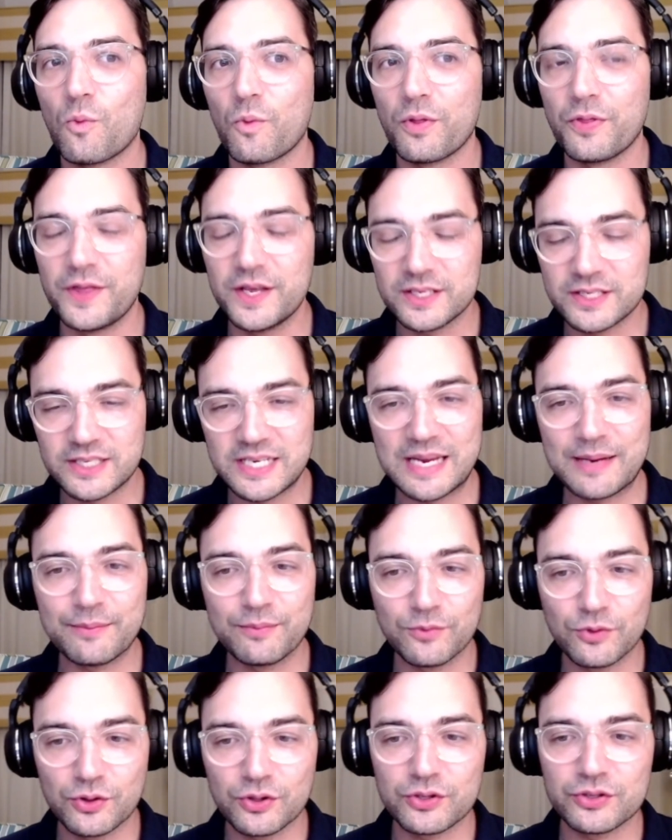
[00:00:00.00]
This
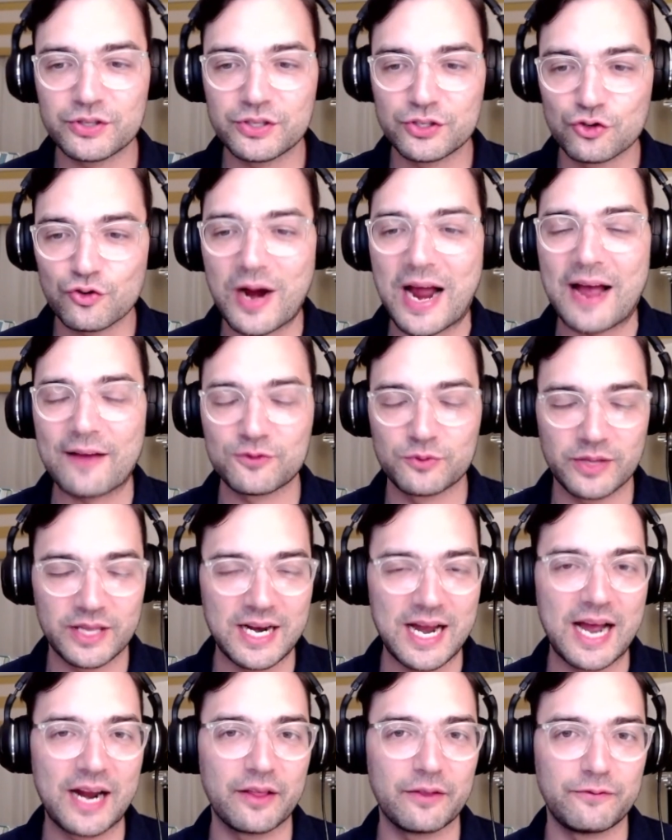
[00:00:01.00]
team drafts with
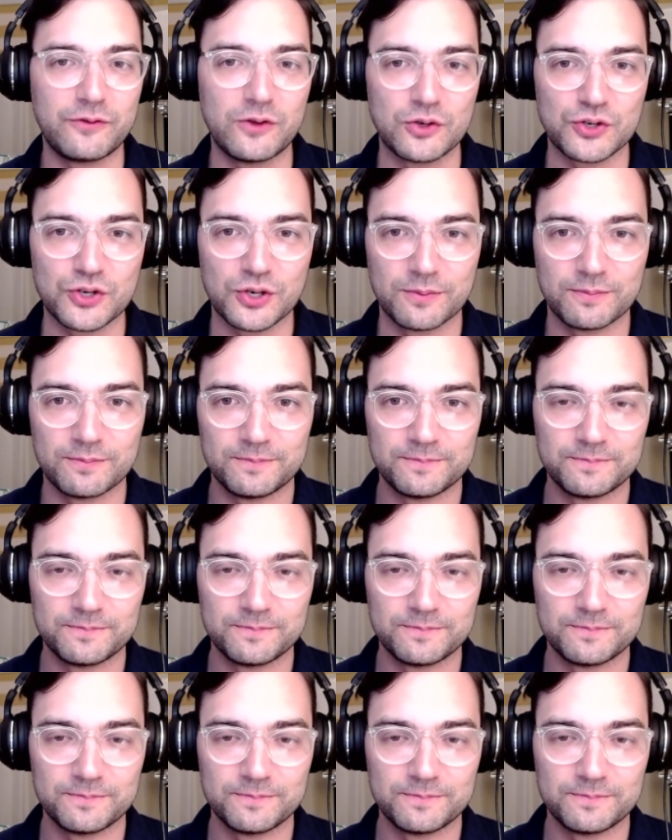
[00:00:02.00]
an eye to the future.